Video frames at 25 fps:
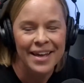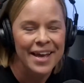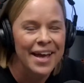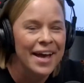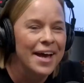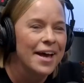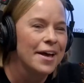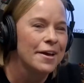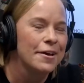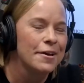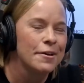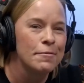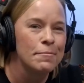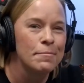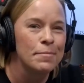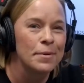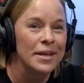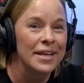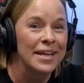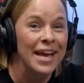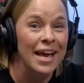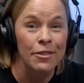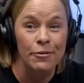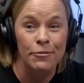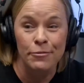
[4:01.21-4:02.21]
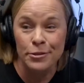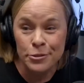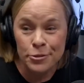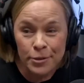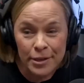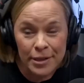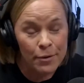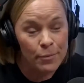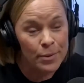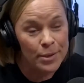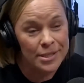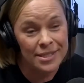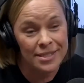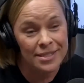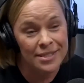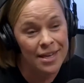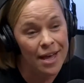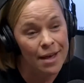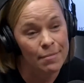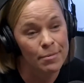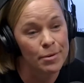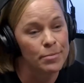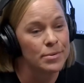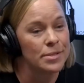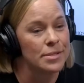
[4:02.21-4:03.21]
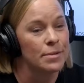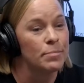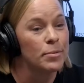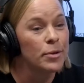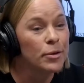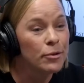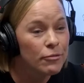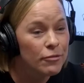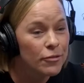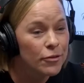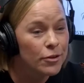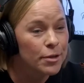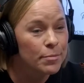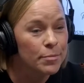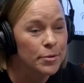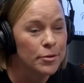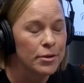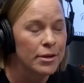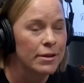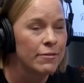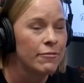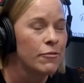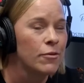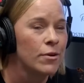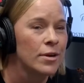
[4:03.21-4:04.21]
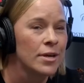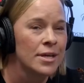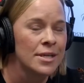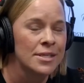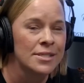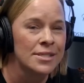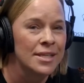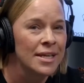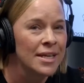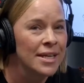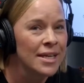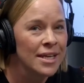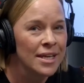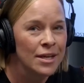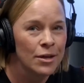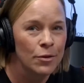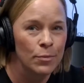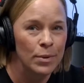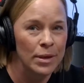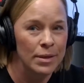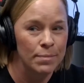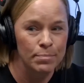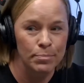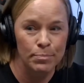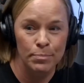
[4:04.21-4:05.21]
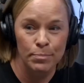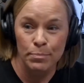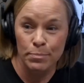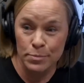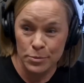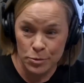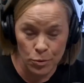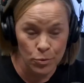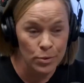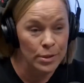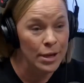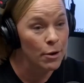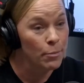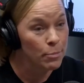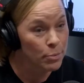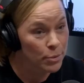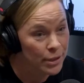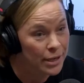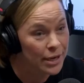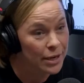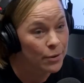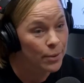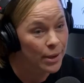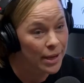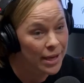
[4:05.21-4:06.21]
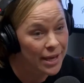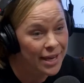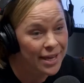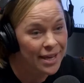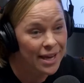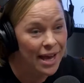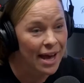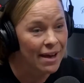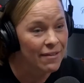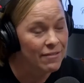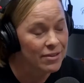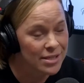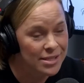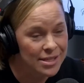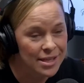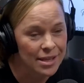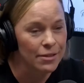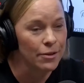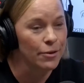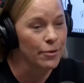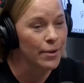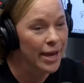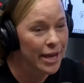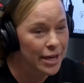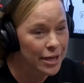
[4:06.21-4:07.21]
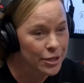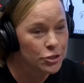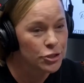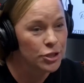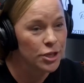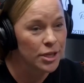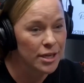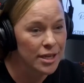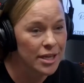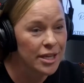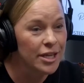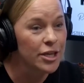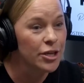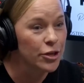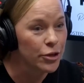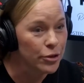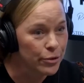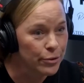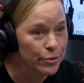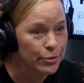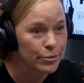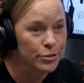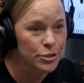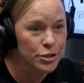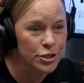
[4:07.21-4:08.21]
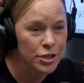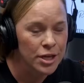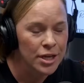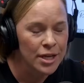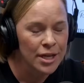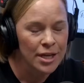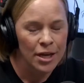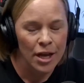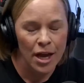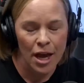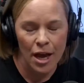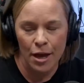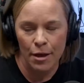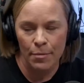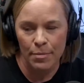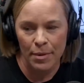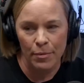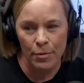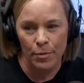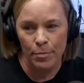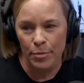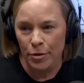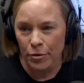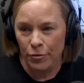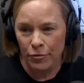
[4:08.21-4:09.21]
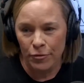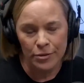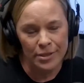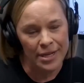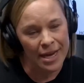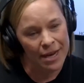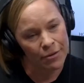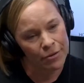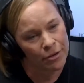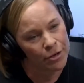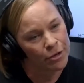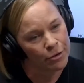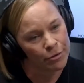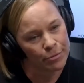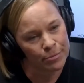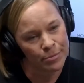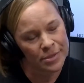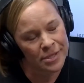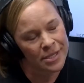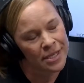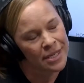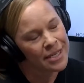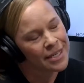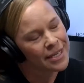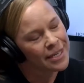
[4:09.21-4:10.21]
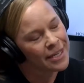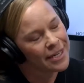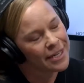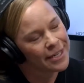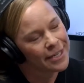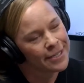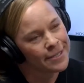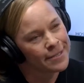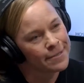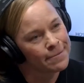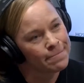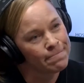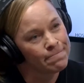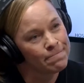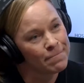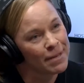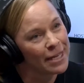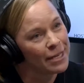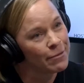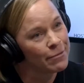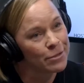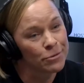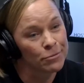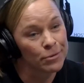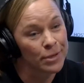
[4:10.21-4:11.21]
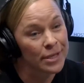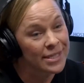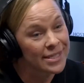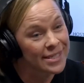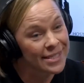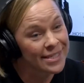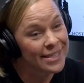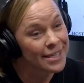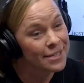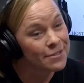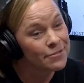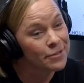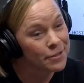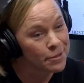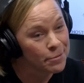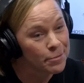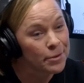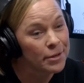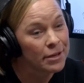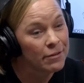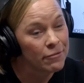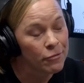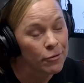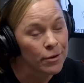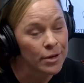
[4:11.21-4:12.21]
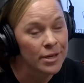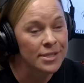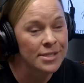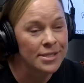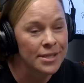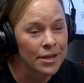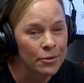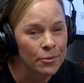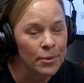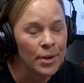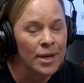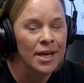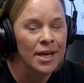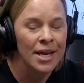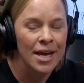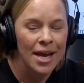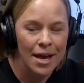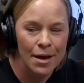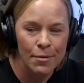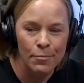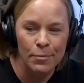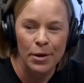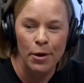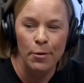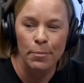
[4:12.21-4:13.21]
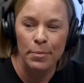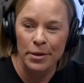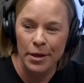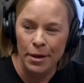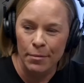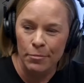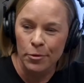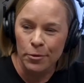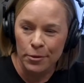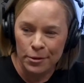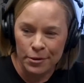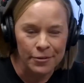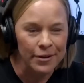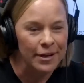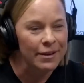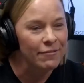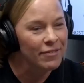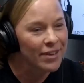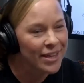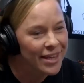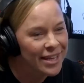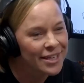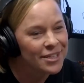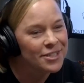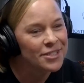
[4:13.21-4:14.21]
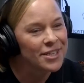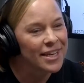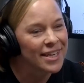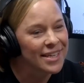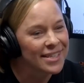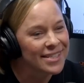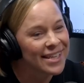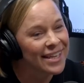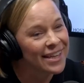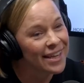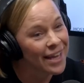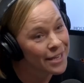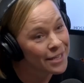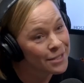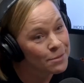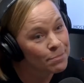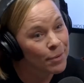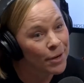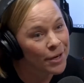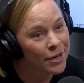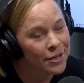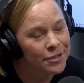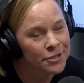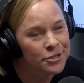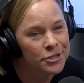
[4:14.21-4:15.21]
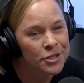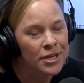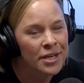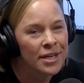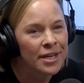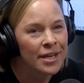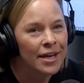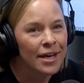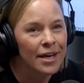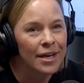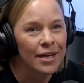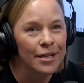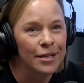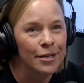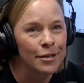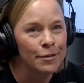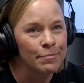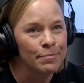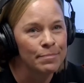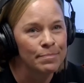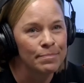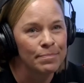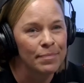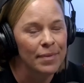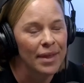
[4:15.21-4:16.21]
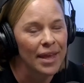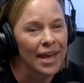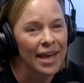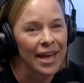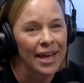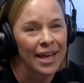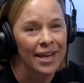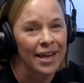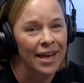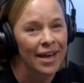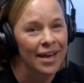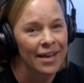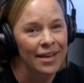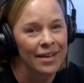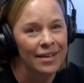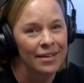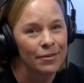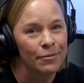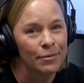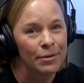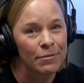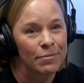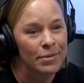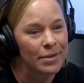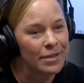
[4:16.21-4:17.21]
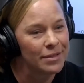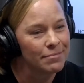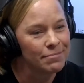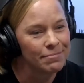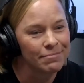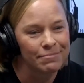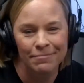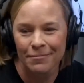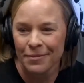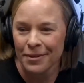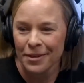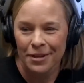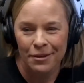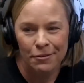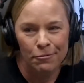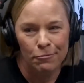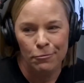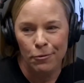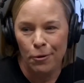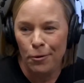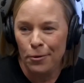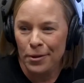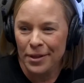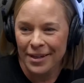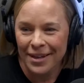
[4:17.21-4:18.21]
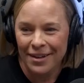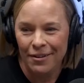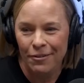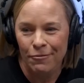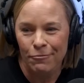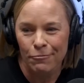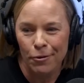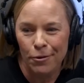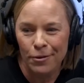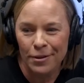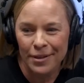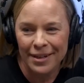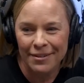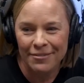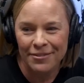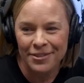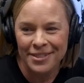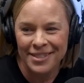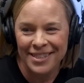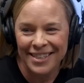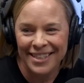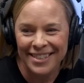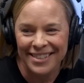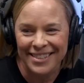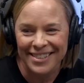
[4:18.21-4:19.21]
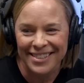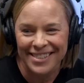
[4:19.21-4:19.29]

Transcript: But yeah, the retreat at West Catawba was a beautiful community for us. We sold out pretty quick. Obviously, location, huge. They were beautiful townhomes. And it was a really successful community for us. So we opened up North Creek Village, like I said, last March. And we've been rolling ever since.